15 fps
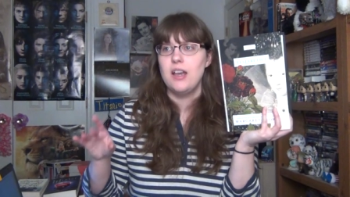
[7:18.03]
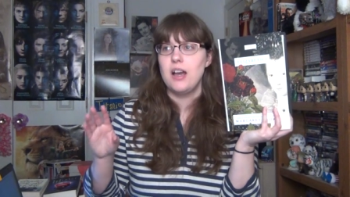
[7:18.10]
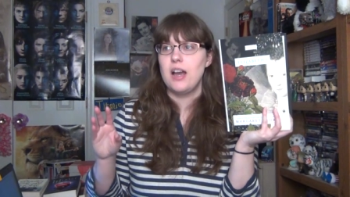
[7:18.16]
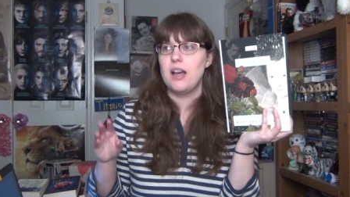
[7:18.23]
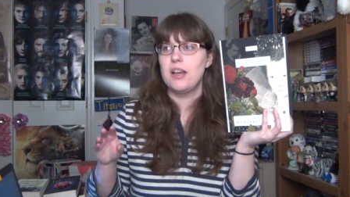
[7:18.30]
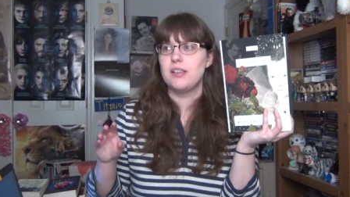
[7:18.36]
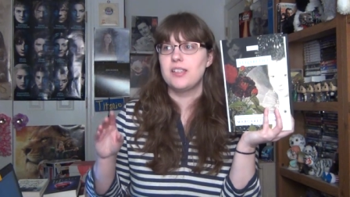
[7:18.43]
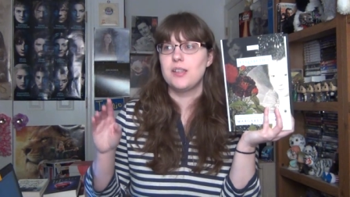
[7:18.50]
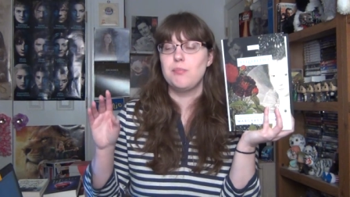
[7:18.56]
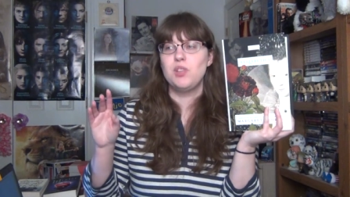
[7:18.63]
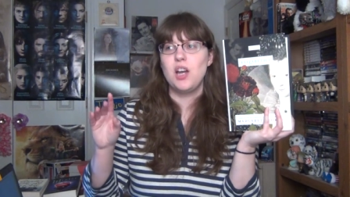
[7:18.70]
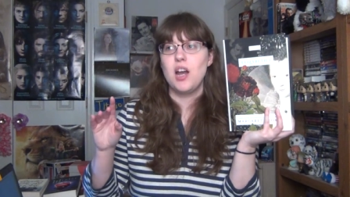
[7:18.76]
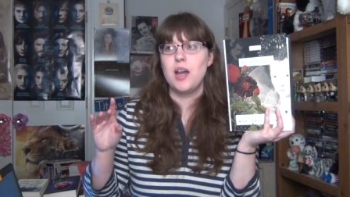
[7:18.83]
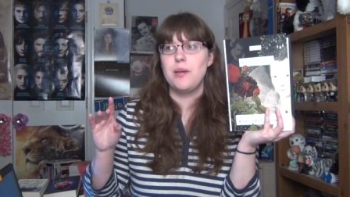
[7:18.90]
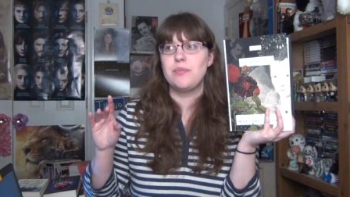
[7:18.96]
Uh,
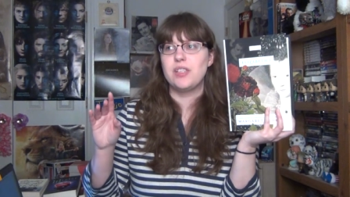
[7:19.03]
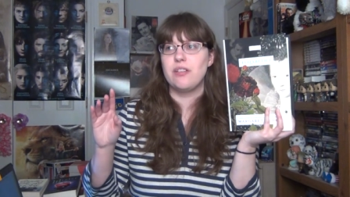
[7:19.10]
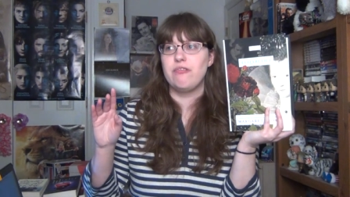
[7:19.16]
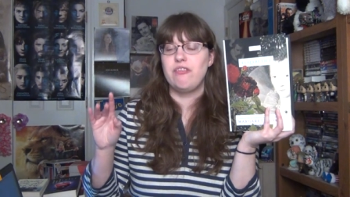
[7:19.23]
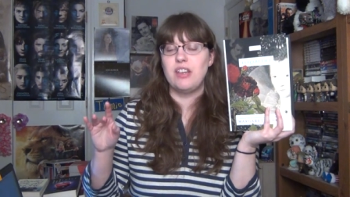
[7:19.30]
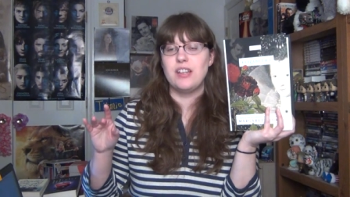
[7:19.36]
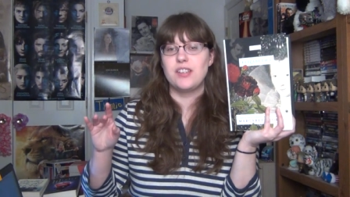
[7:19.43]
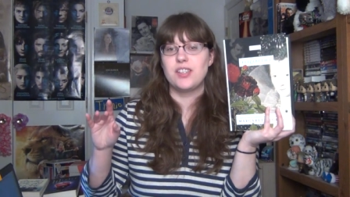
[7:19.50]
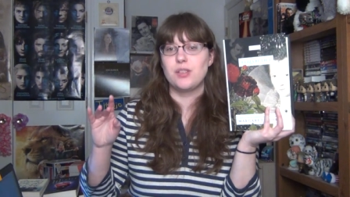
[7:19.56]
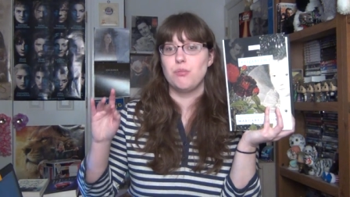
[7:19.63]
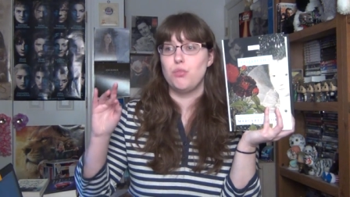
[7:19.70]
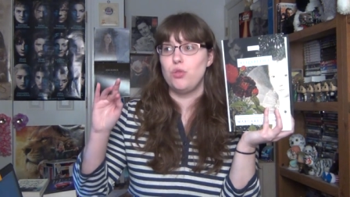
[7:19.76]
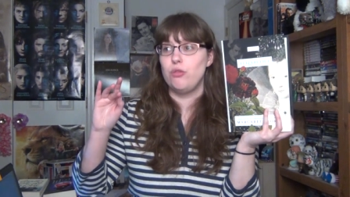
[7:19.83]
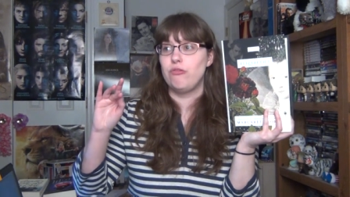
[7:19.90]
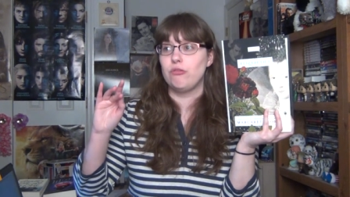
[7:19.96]
sometimes events
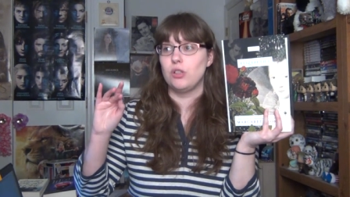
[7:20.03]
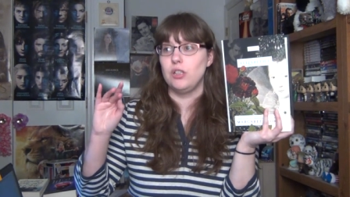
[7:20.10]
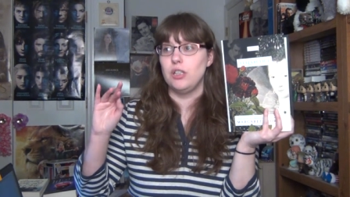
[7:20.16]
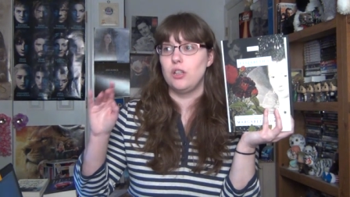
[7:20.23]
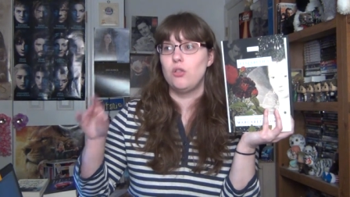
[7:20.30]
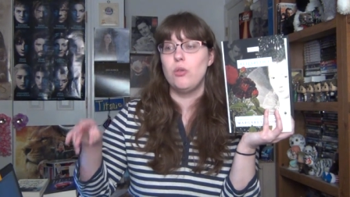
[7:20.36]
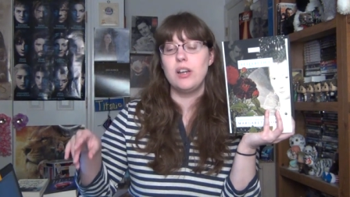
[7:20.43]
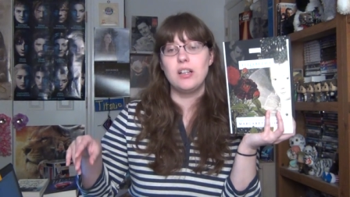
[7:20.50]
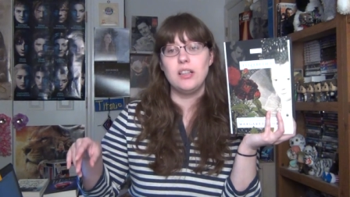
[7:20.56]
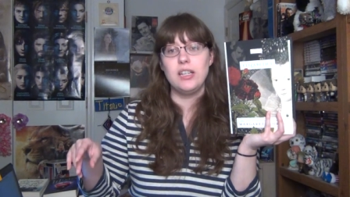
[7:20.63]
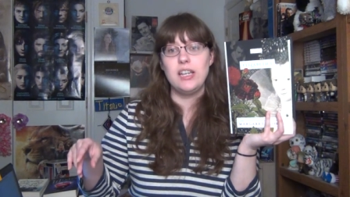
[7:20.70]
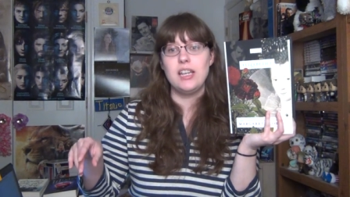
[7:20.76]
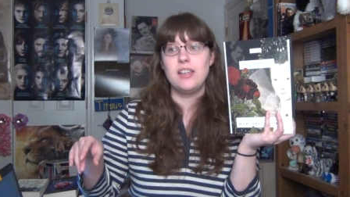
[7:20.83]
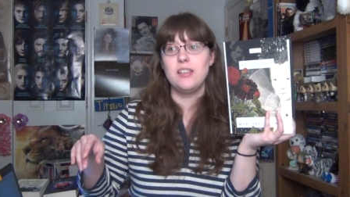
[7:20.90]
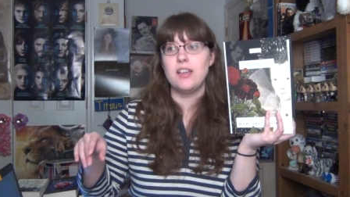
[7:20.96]
move really
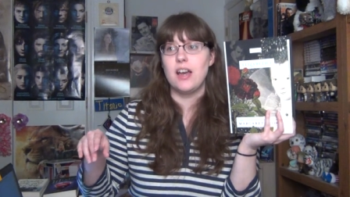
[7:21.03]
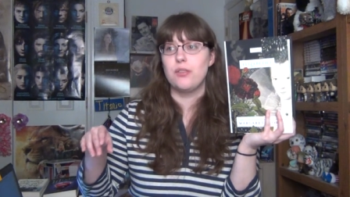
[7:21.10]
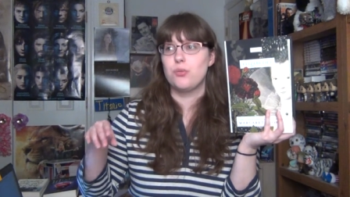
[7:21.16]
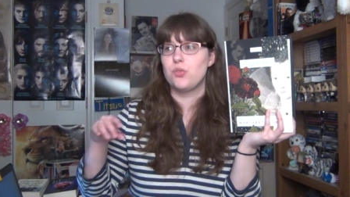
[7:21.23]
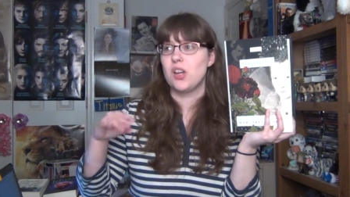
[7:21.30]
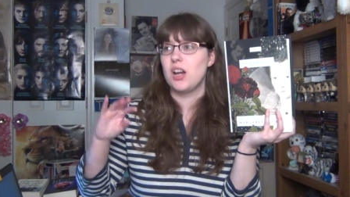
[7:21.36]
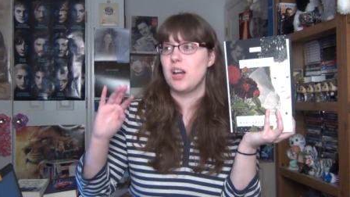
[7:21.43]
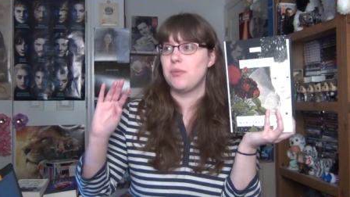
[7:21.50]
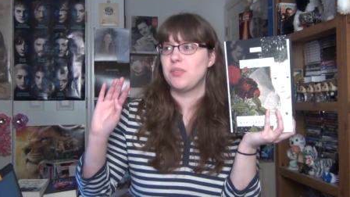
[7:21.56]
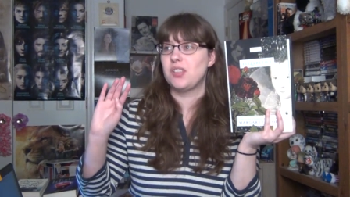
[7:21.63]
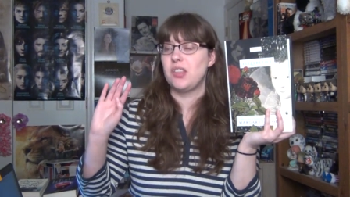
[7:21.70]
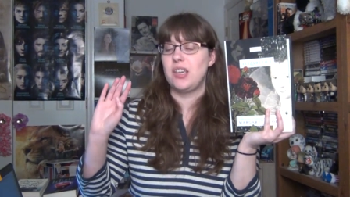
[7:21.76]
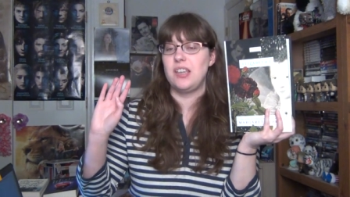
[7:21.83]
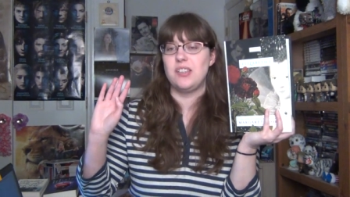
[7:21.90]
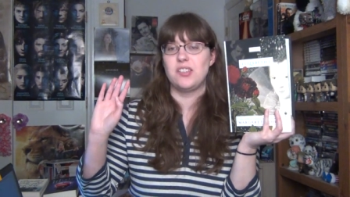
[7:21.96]
quickly. Other times
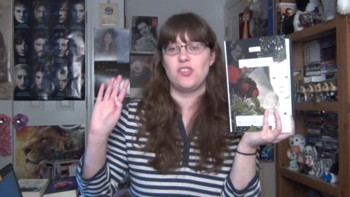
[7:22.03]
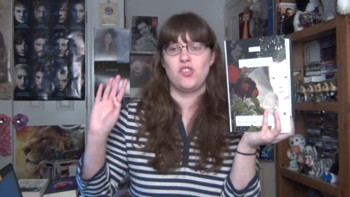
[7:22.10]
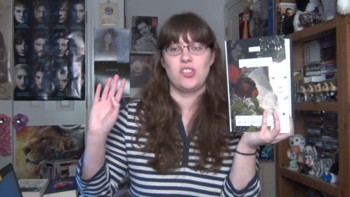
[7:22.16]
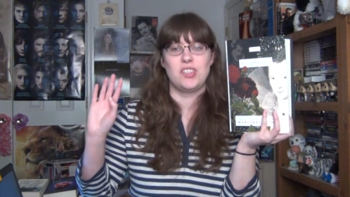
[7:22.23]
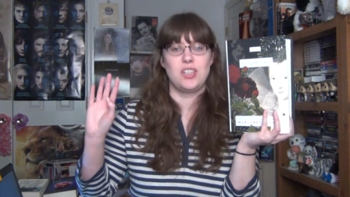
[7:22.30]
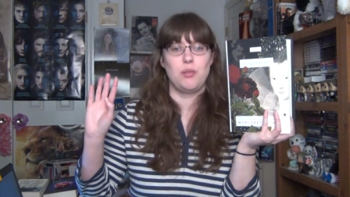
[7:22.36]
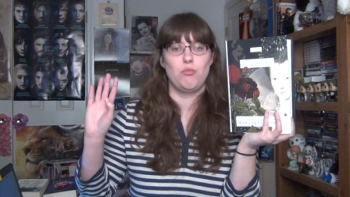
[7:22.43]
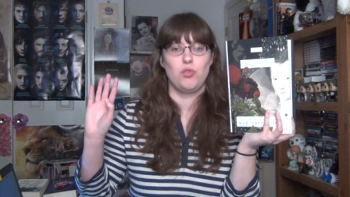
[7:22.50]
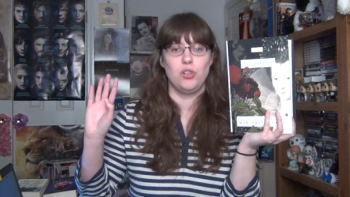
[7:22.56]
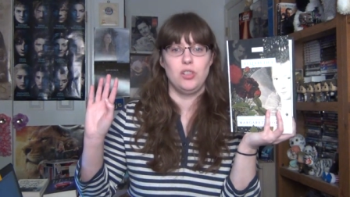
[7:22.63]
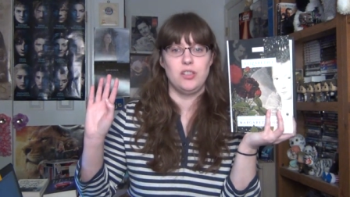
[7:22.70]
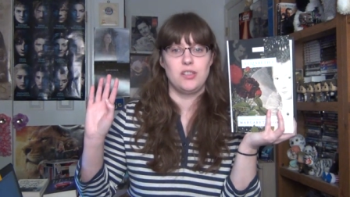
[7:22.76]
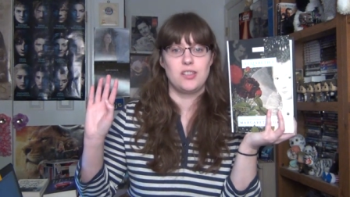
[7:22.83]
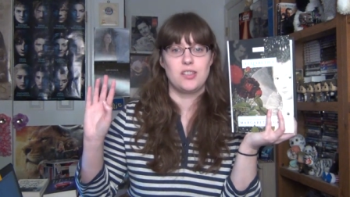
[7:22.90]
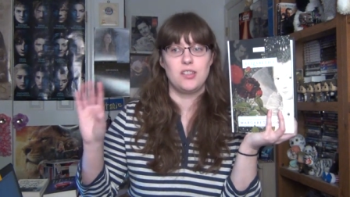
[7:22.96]
things just seem
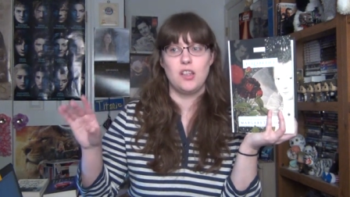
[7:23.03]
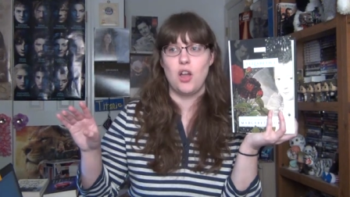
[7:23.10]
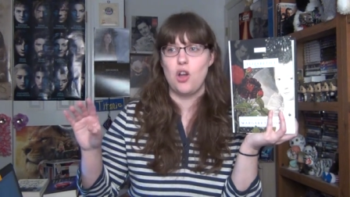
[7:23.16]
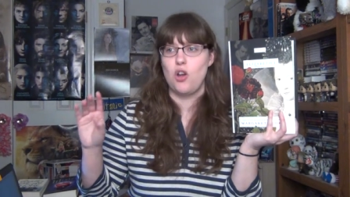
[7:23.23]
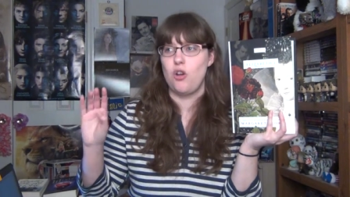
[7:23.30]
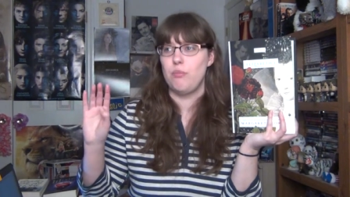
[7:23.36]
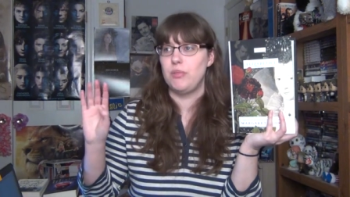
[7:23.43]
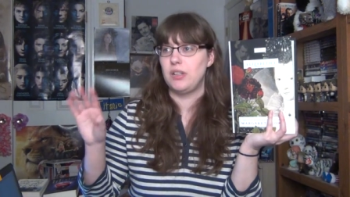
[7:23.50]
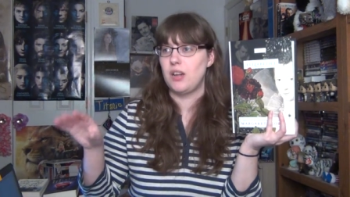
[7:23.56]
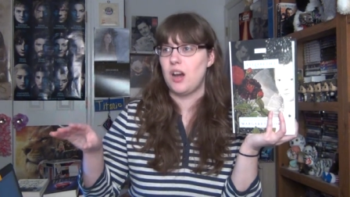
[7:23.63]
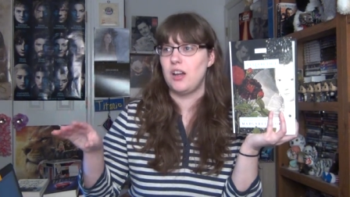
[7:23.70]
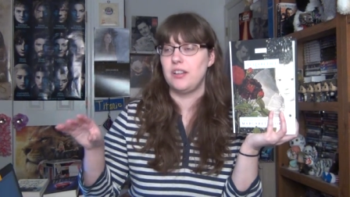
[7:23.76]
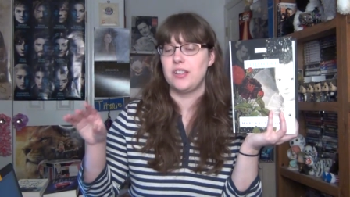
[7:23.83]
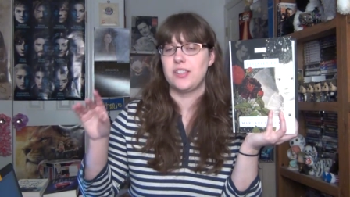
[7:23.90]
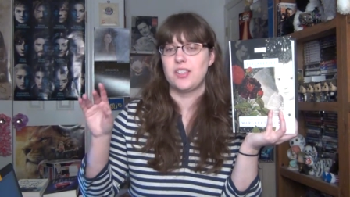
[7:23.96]
really slow,
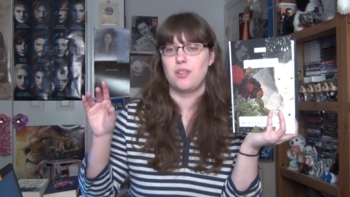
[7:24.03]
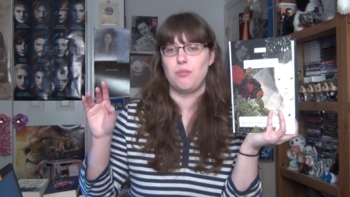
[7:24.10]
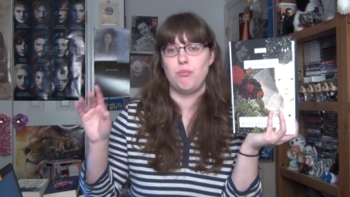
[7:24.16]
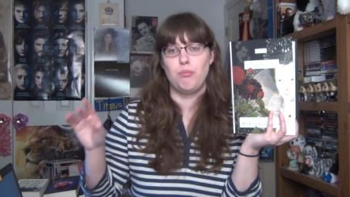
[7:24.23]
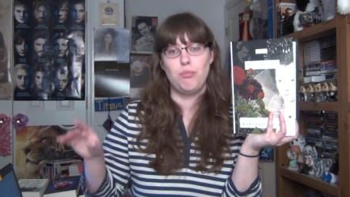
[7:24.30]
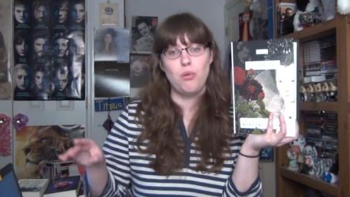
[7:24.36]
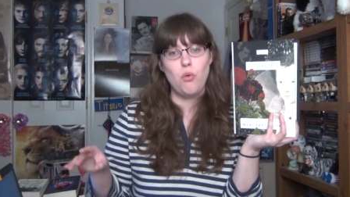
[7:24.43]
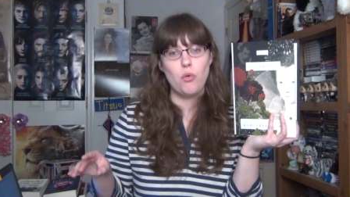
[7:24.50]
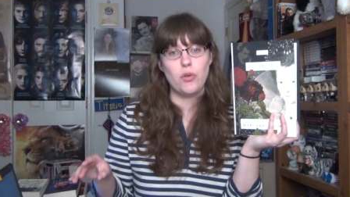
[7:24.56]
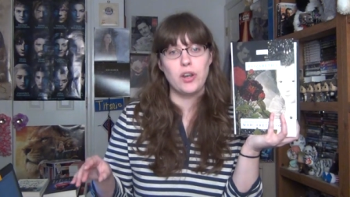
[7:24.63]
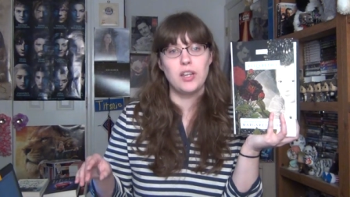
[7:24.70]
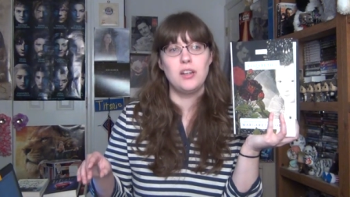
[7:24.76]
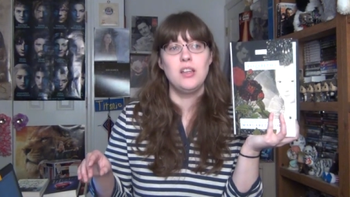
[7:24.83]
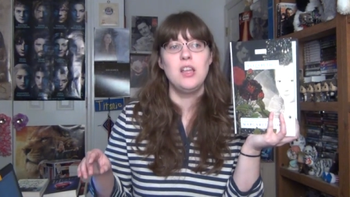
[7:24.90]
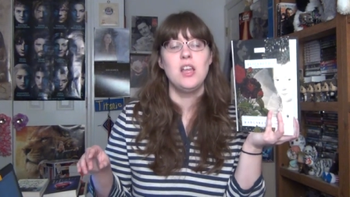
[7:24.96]
monotonous, and
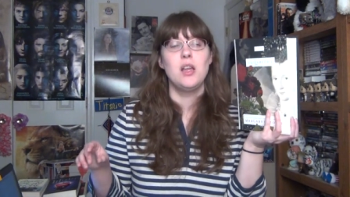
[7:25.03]
boring.